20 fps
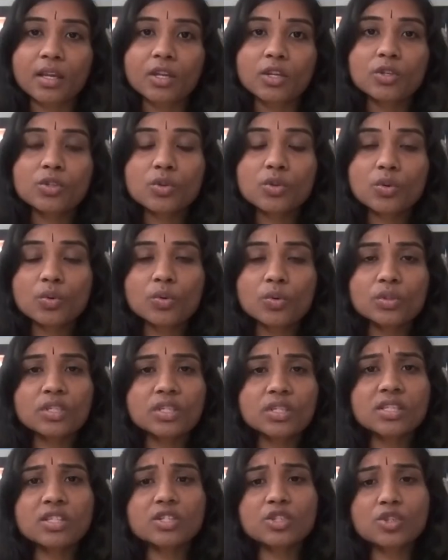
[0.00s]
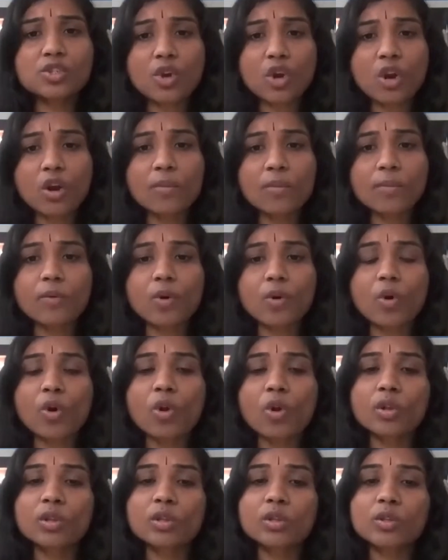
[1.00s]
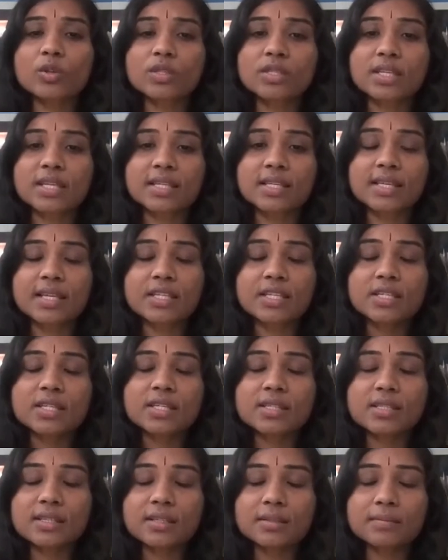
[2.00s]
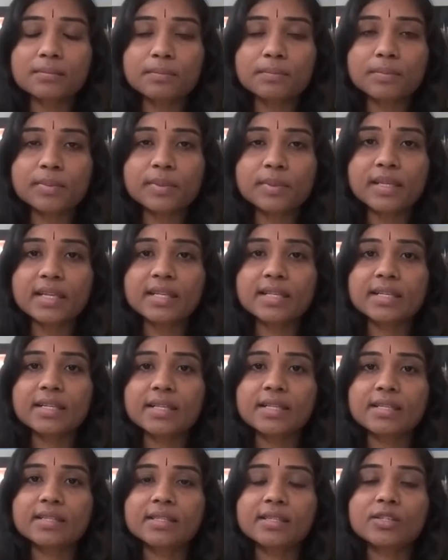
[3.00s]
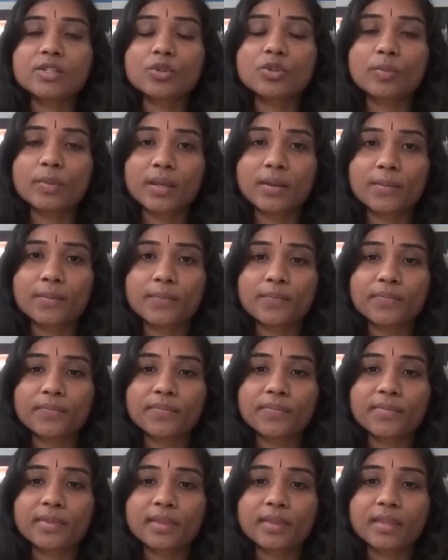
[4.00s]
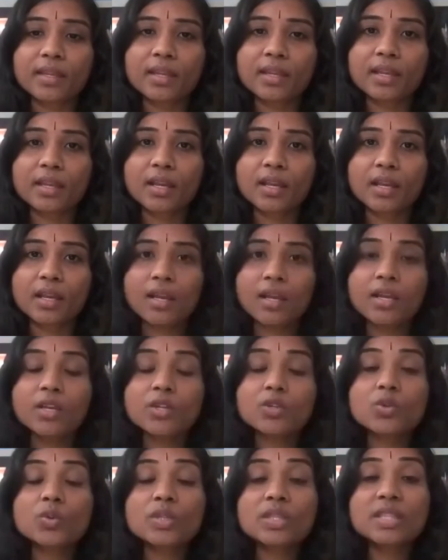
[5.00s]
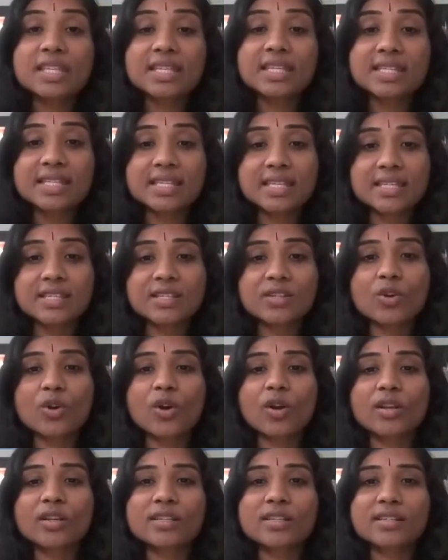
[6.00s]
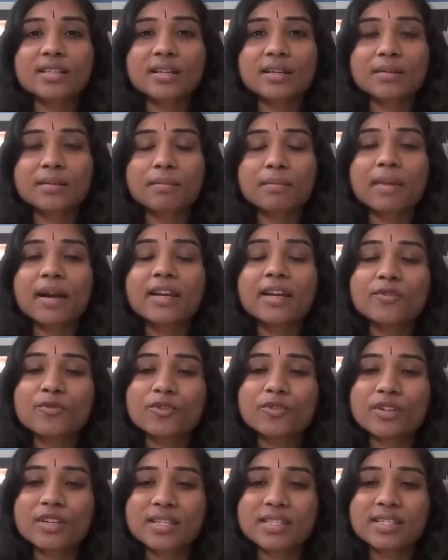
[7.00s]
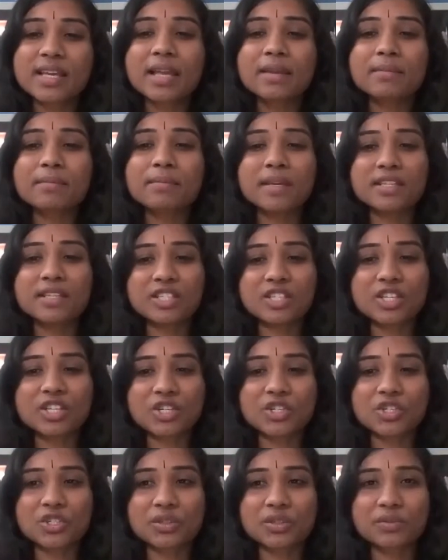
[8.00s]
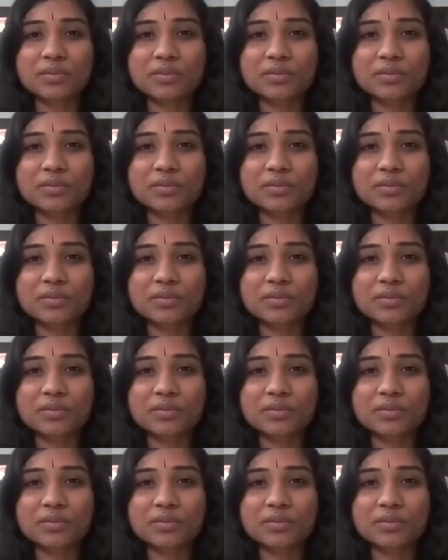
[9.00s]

So just stop all those things and just completely listen to me. So this is called mindfulness and meditation.